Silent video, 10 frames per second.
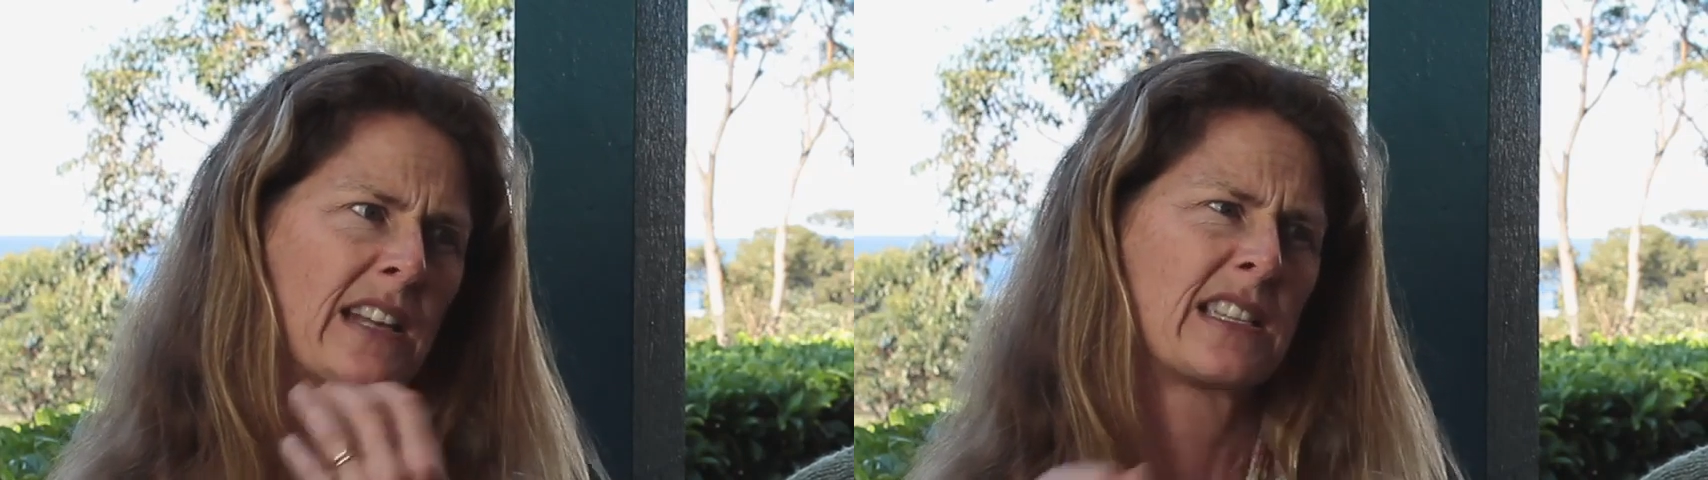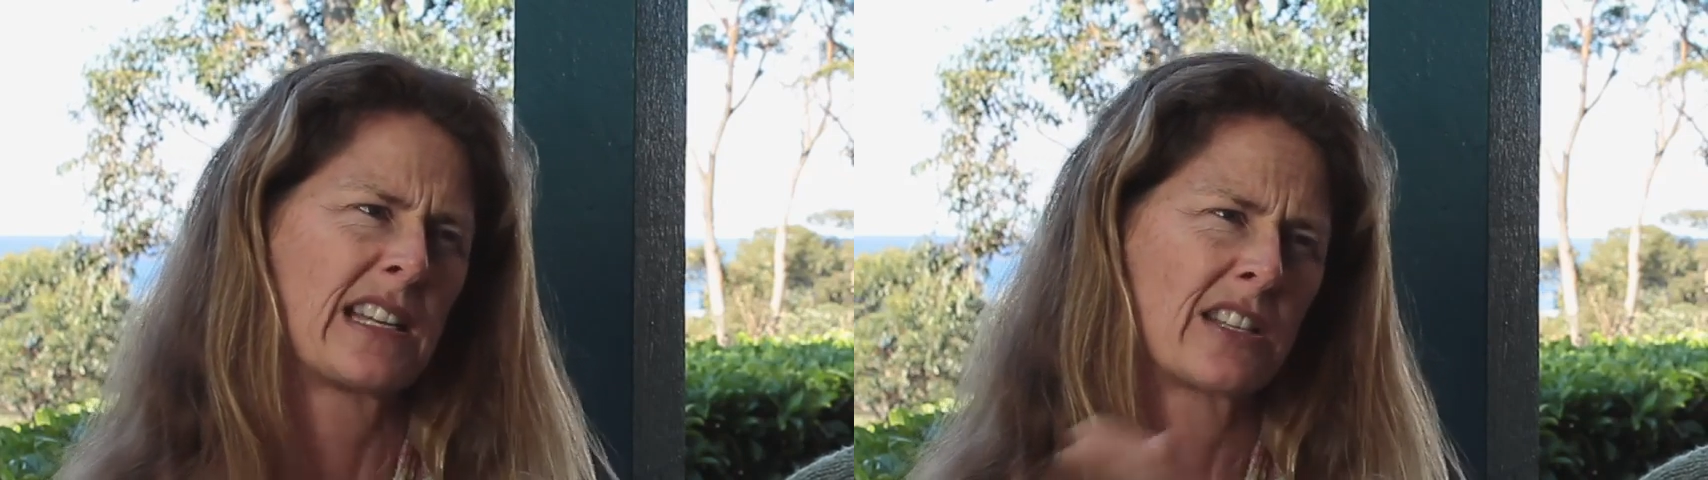
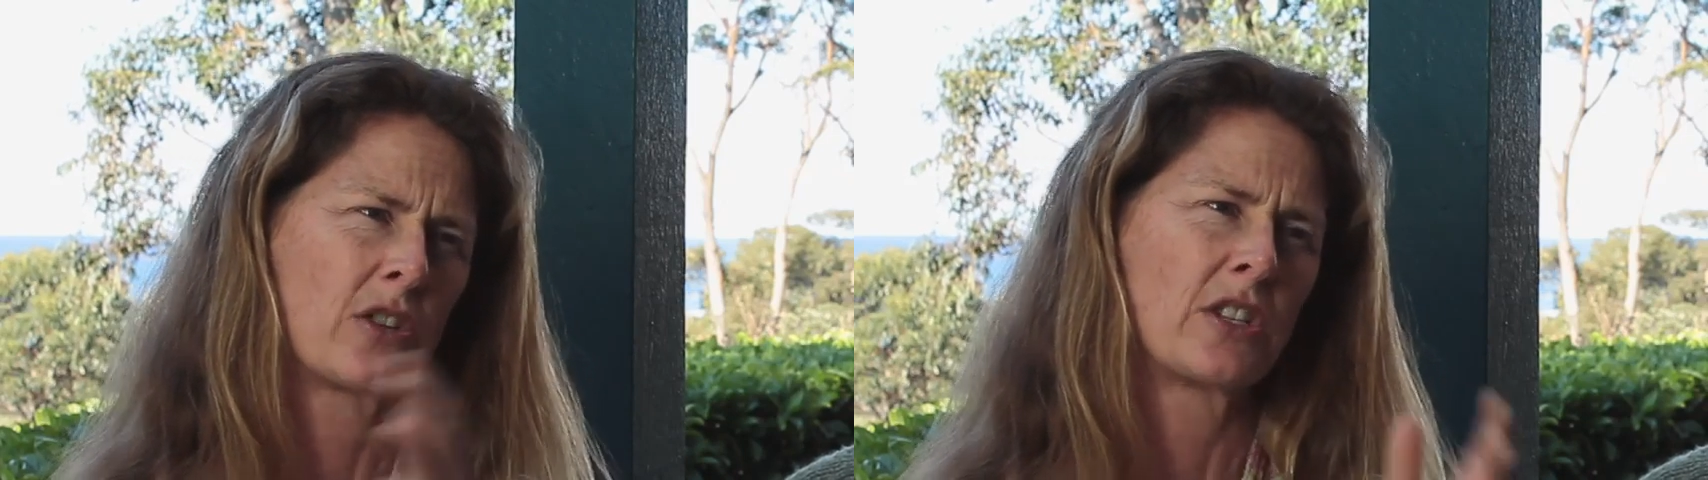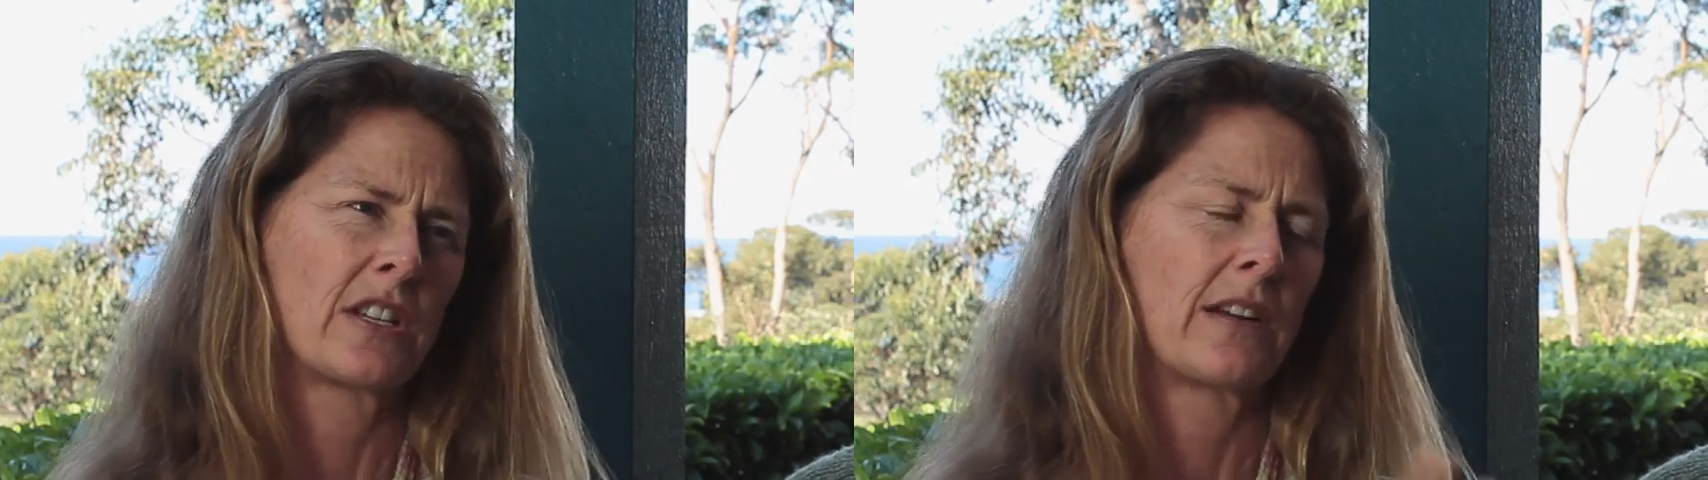It's, it's
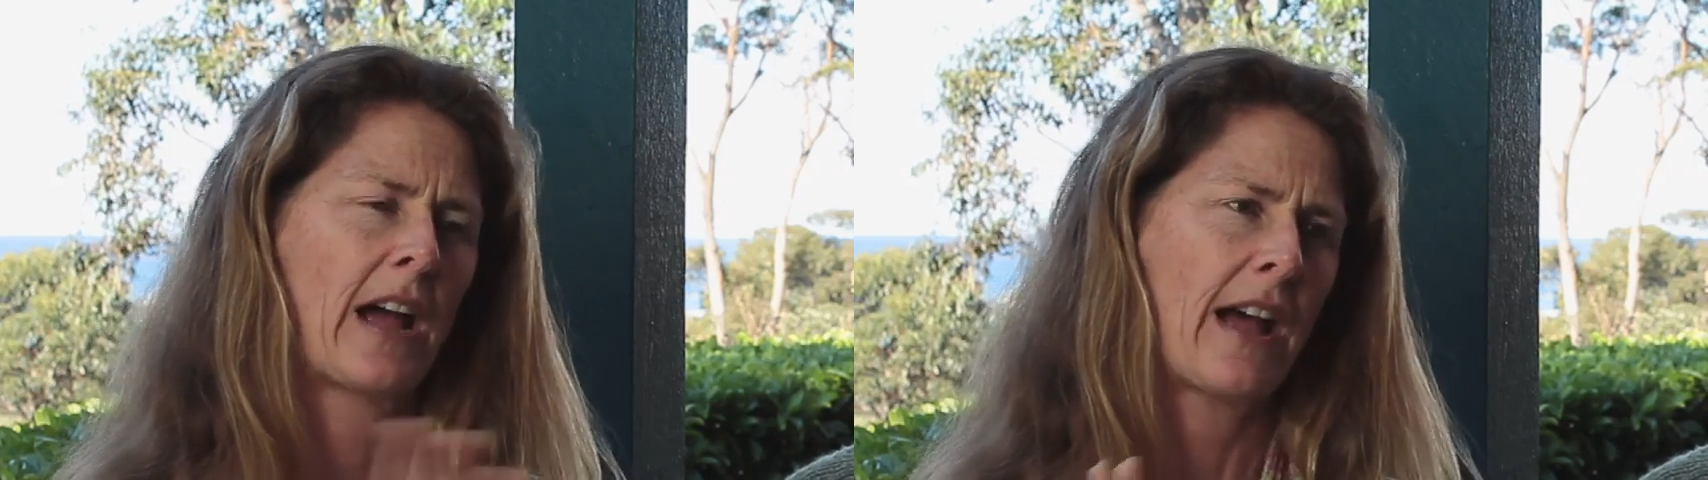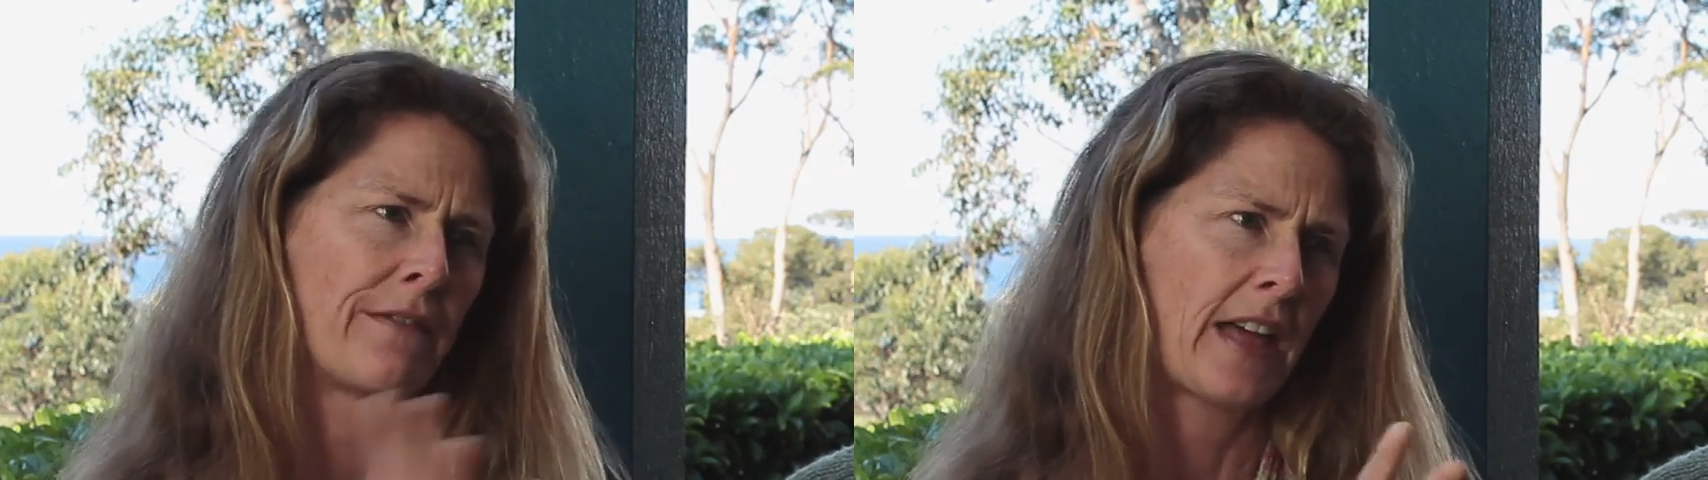good to
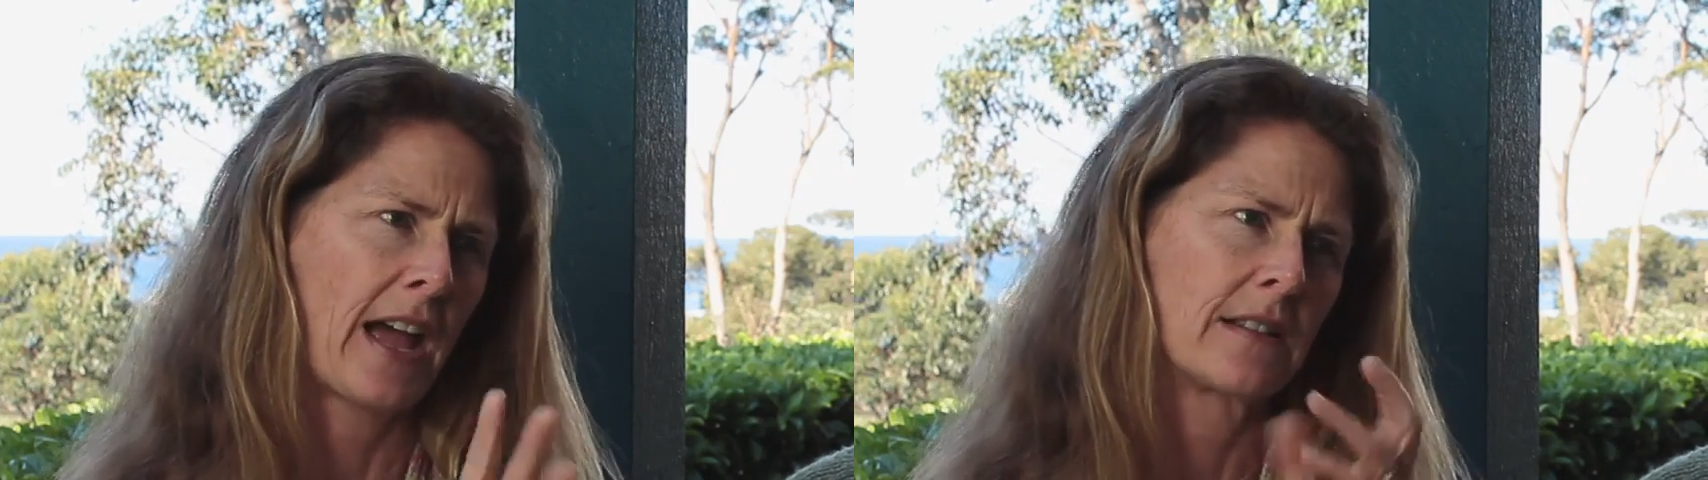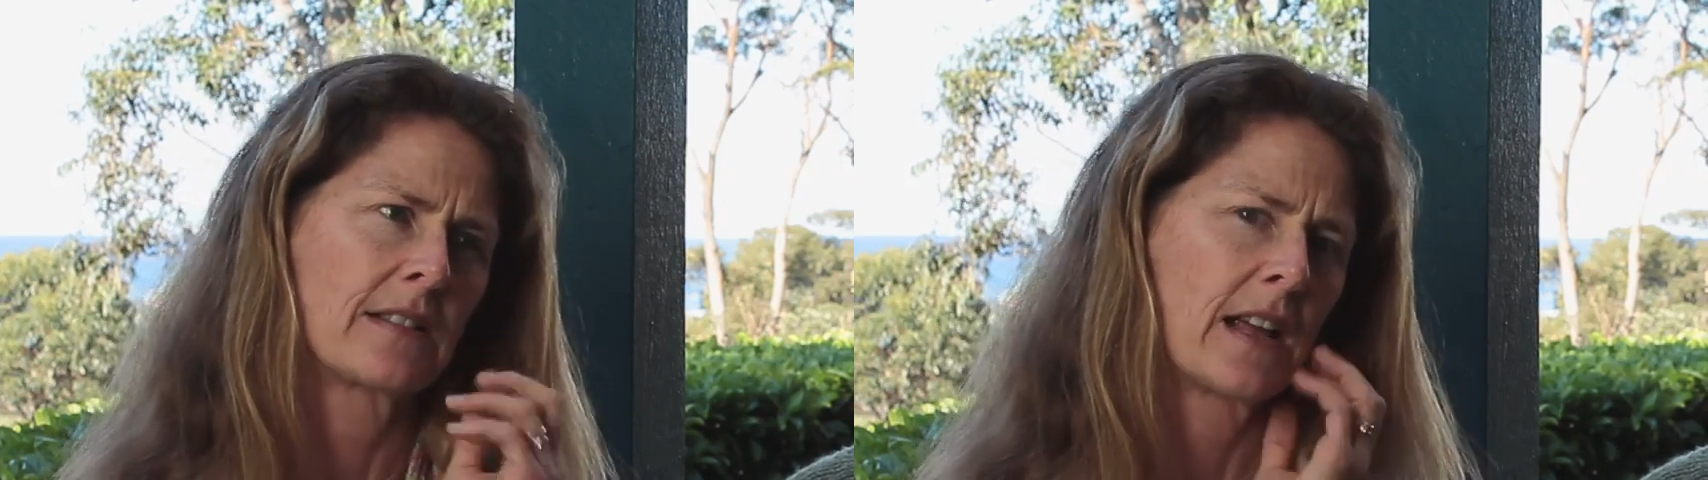have
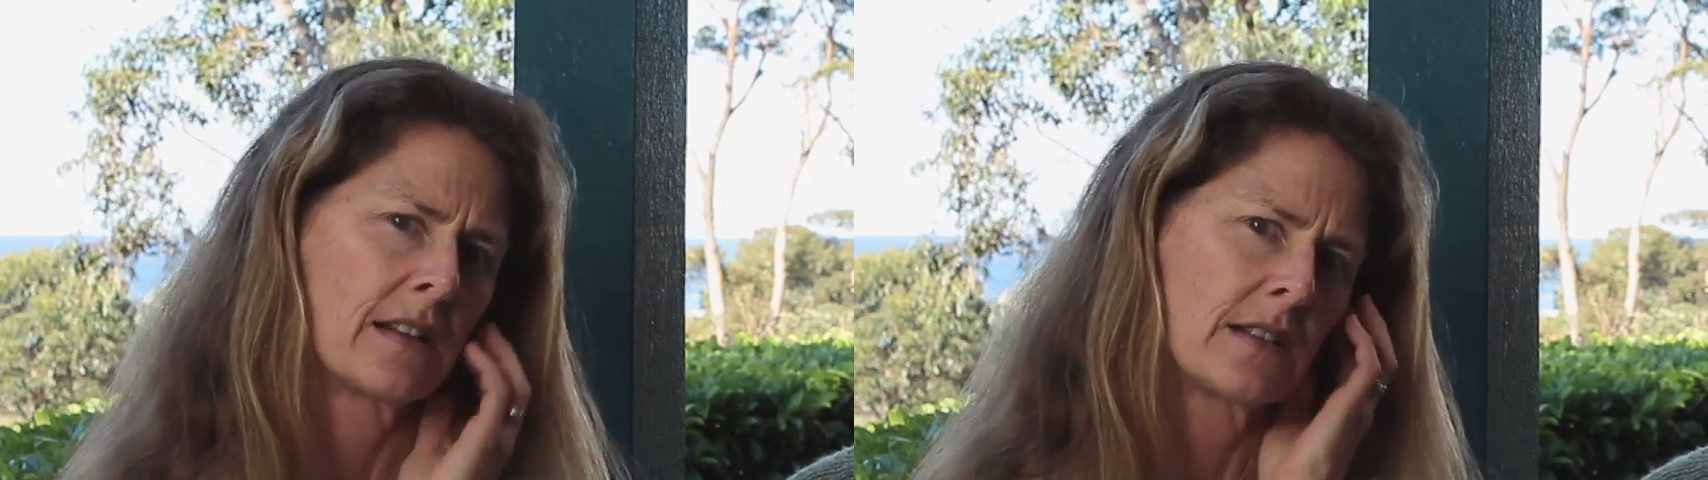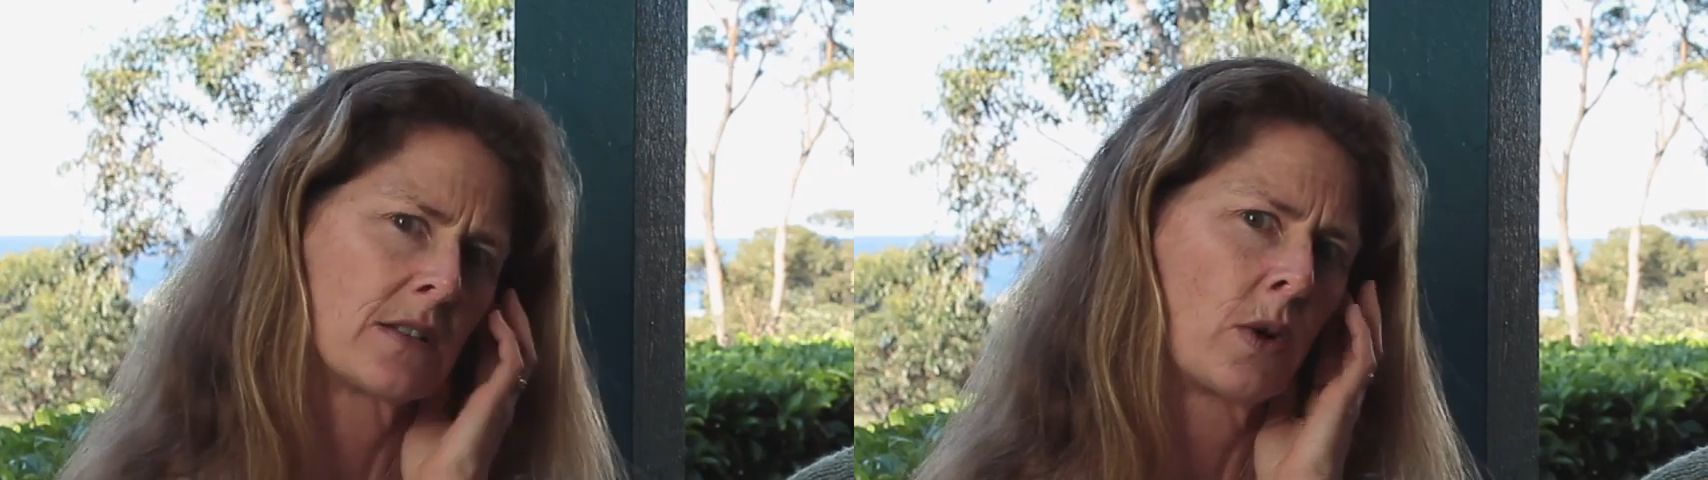that
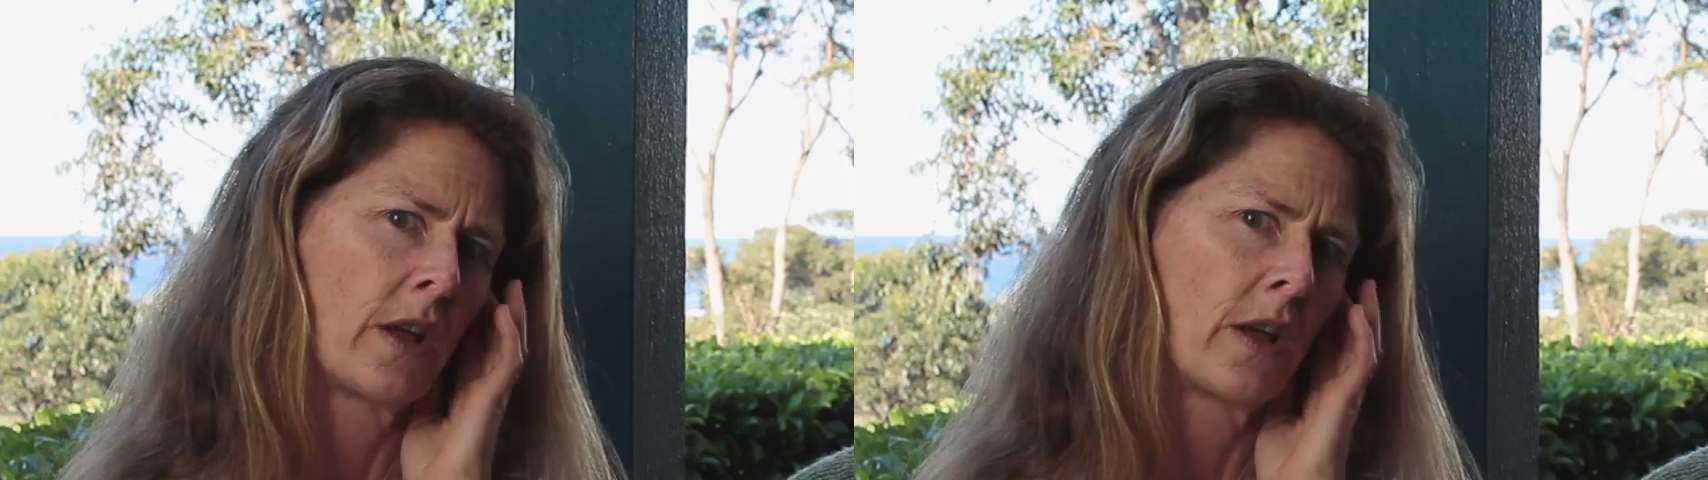sense as